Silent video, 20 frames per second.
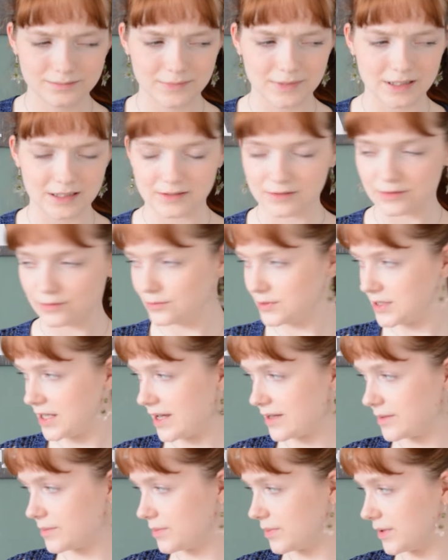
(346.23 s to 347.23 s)
It's so
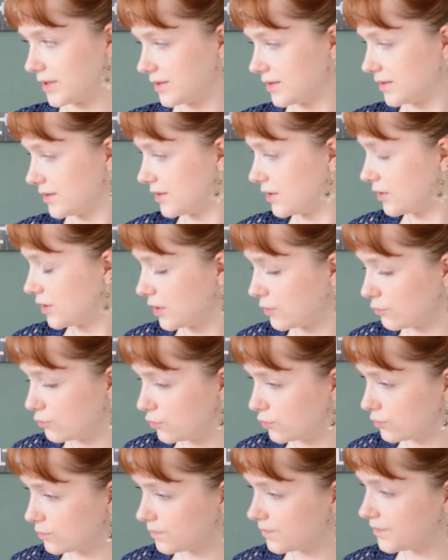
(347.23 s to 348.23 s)
sad, but they're
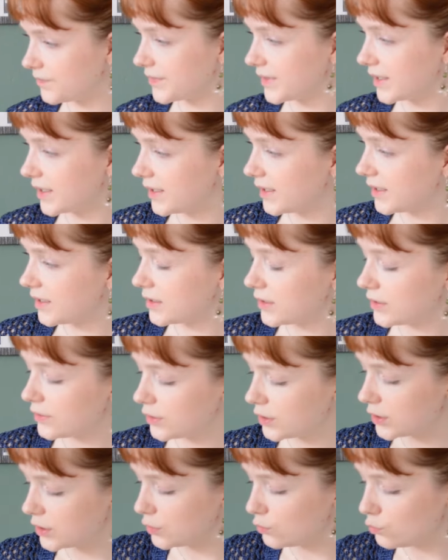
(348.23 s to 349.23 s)
cute. They're
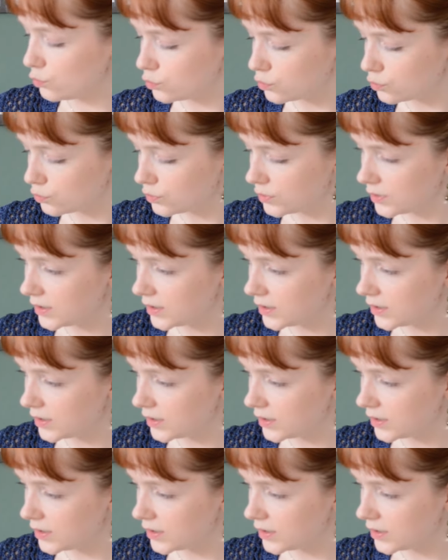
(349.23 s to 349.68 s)
cute.